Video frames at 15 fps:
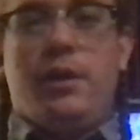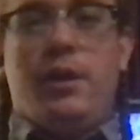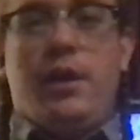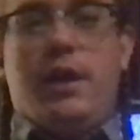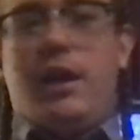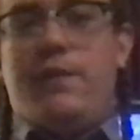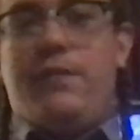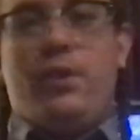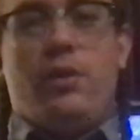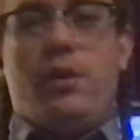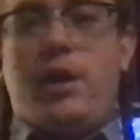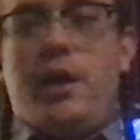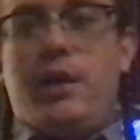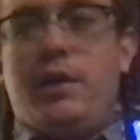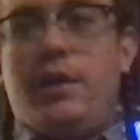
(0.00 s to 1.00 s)
And if you're
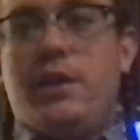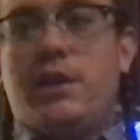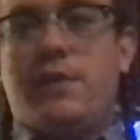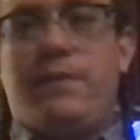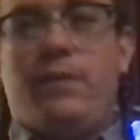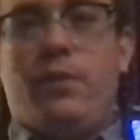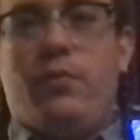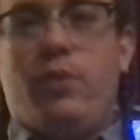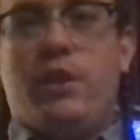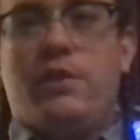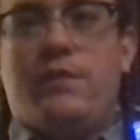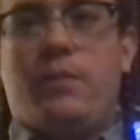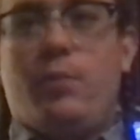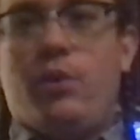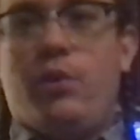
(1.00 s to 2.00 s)
not at risk
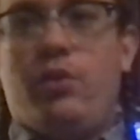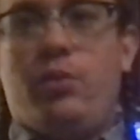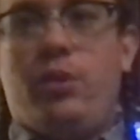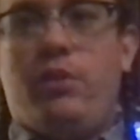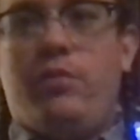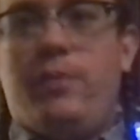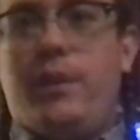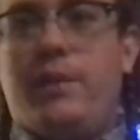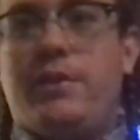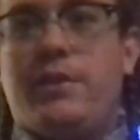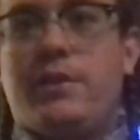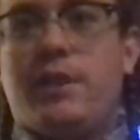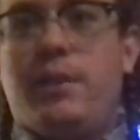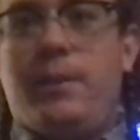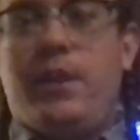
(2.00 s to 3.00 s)
for more than 12 months,
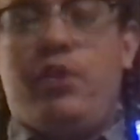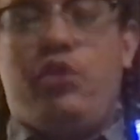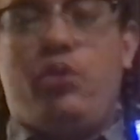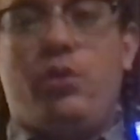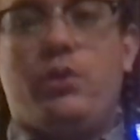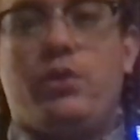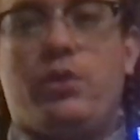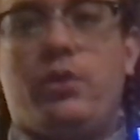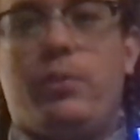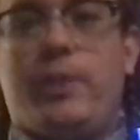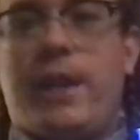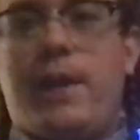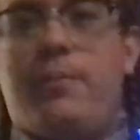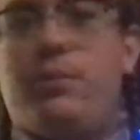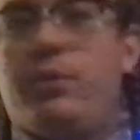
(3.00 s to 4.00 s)
it's going to be a short-term
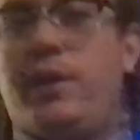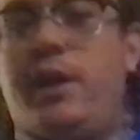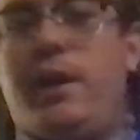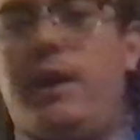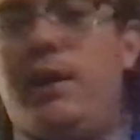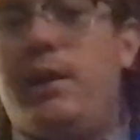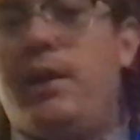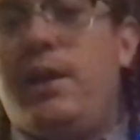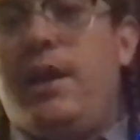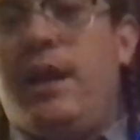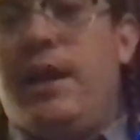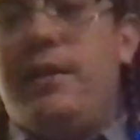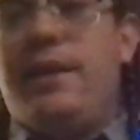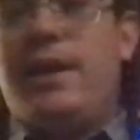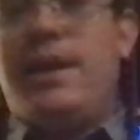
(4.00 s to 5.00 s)
capital gain.
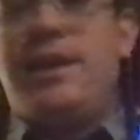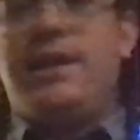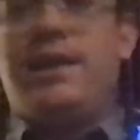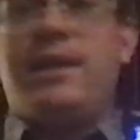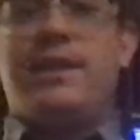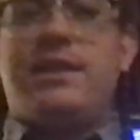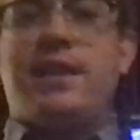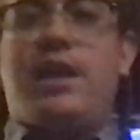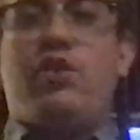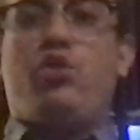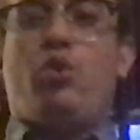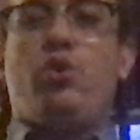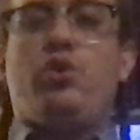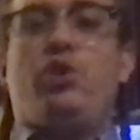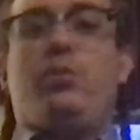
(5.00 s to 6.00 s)
And the idea is that
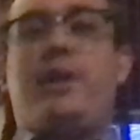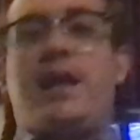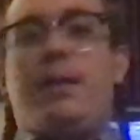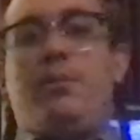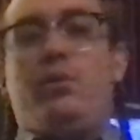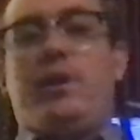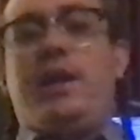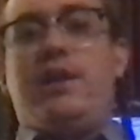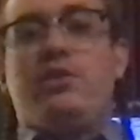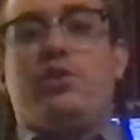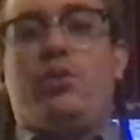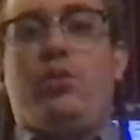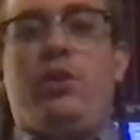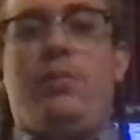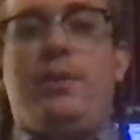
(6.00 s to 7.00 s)
short-term capital gains are
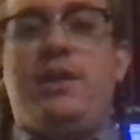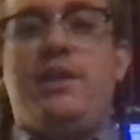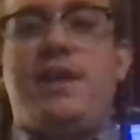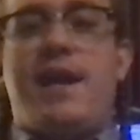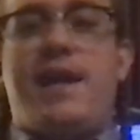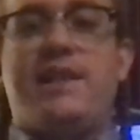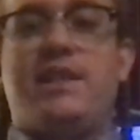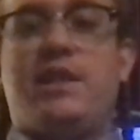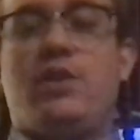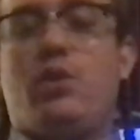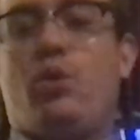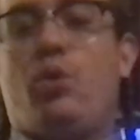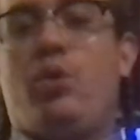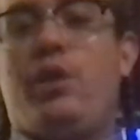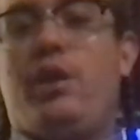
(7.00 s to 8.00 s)
going to be taxed at your
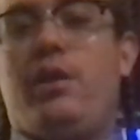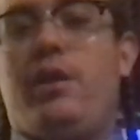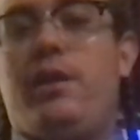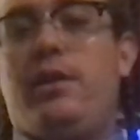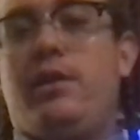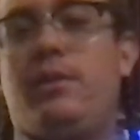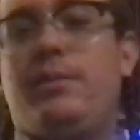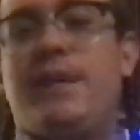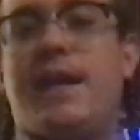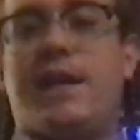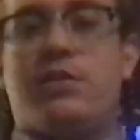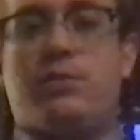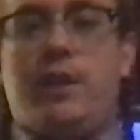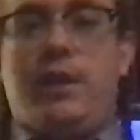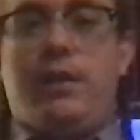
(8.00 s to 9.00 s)
ordinary income
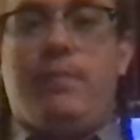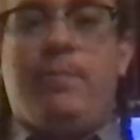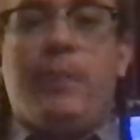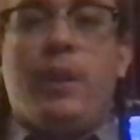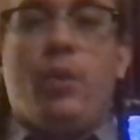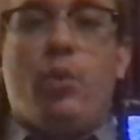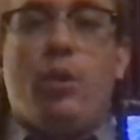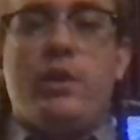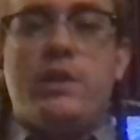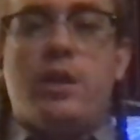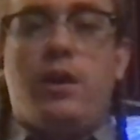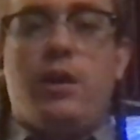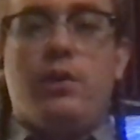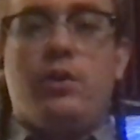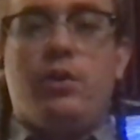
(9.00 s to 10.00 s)
tax rate, whereas
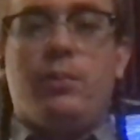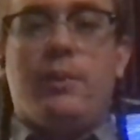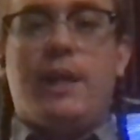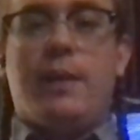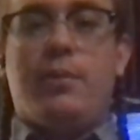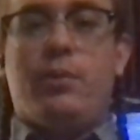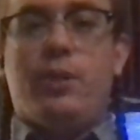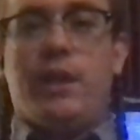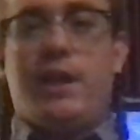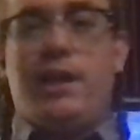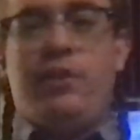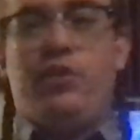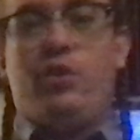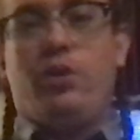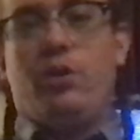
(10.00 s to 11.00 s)
long-term capital
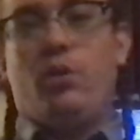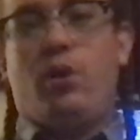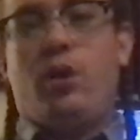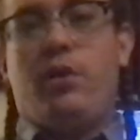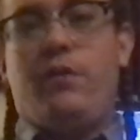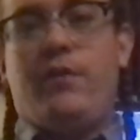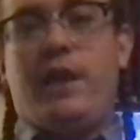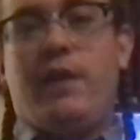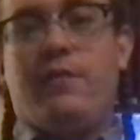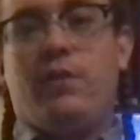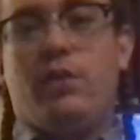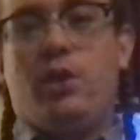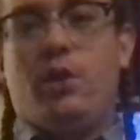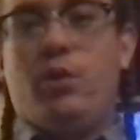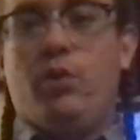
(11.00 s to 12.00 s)
gains qualify for
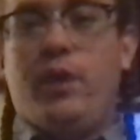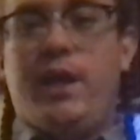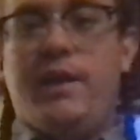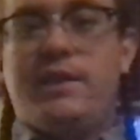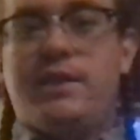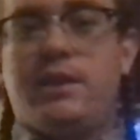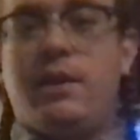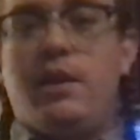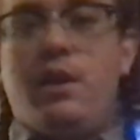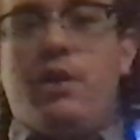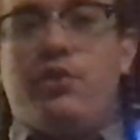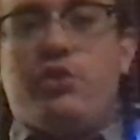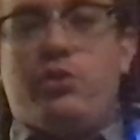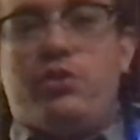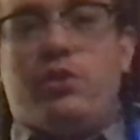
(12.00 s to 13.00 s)
lower rates.
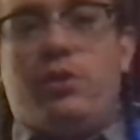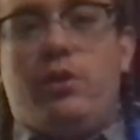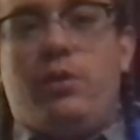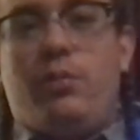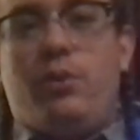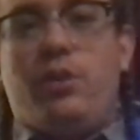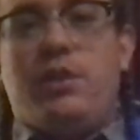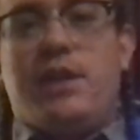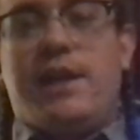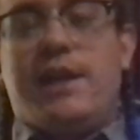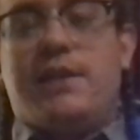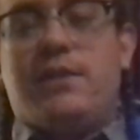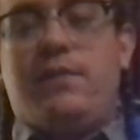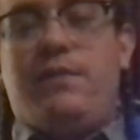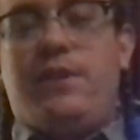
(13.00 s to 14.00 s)
So it's a little more
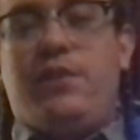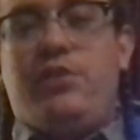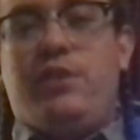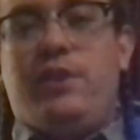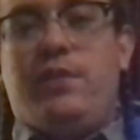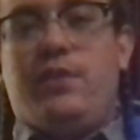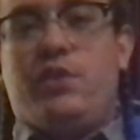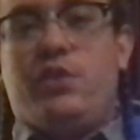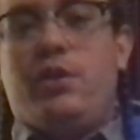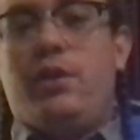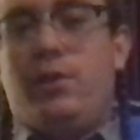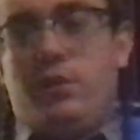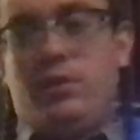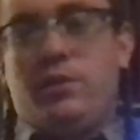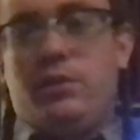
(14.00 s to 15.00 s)
tax efficient if it's
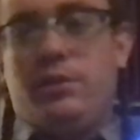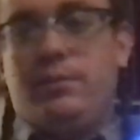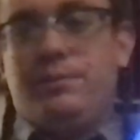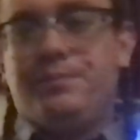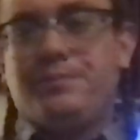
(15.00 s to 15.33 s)
longer term.